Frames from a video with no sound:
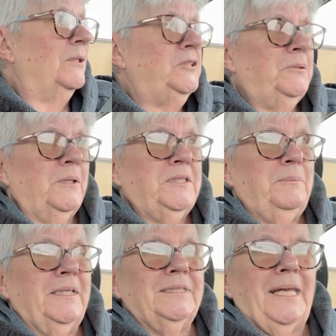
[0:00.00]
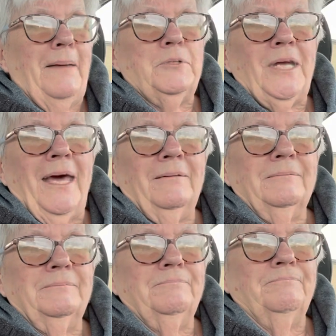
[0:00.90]
she wants to be a
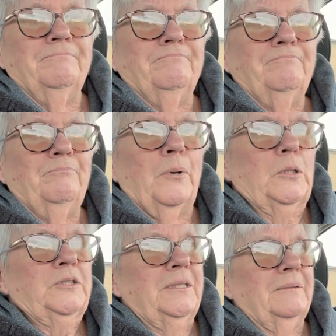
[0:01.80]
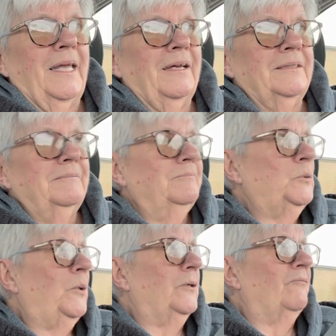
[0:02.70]
Snapchat person, like a
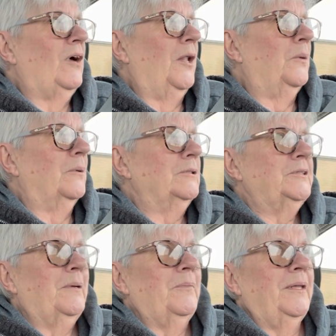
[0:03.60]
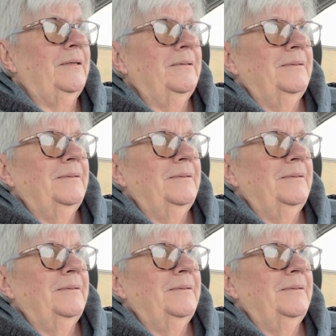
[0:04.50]
Twitter follower or something.